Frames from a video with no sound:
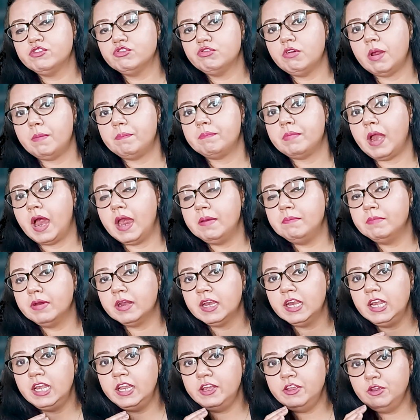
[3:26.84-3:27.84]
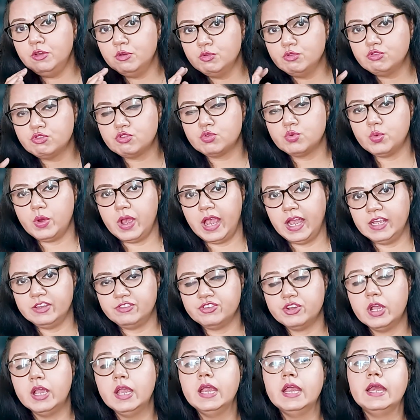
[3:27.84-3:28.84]
were primarily used to
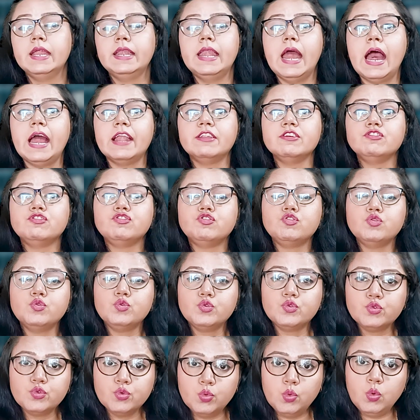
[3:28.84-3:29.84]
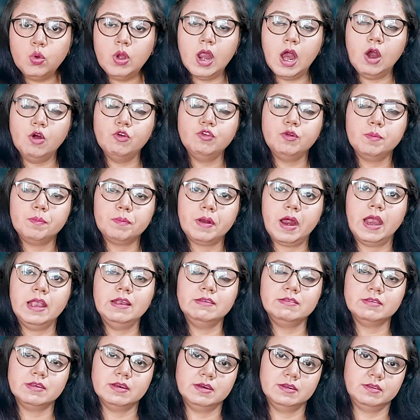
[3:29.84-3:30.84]
hedge, that is to rule out
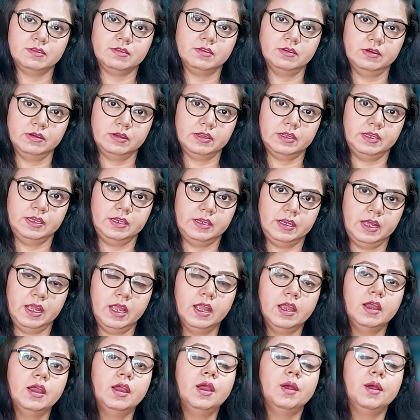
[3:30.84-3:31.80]
price uncertainty.